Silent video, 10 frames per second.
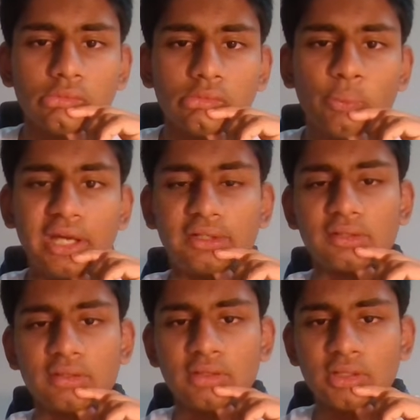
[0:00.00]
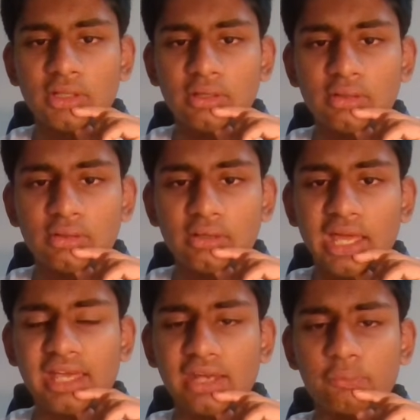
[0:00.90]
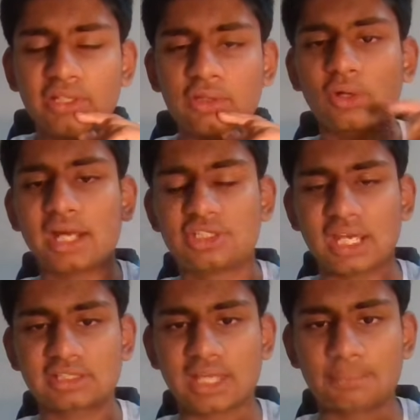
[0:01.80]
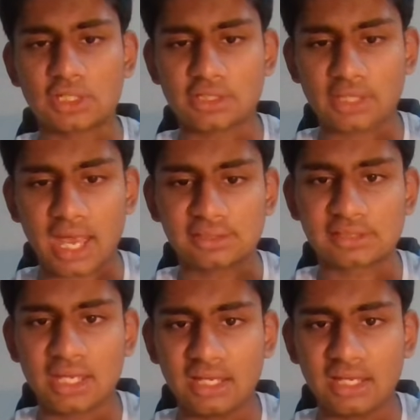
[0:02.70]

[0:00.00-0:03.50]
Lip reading: Wait, again, we look at checks, captures, attacks,